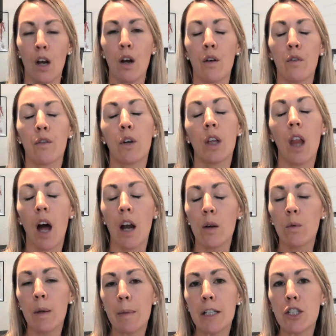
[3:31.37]
For a lot of
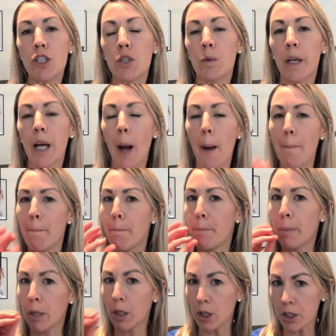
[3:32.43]
women, doing a
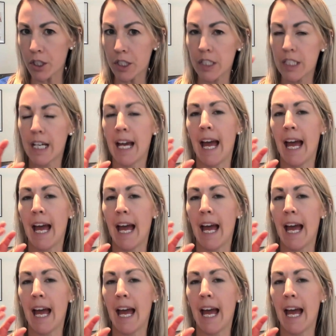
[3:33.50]
burst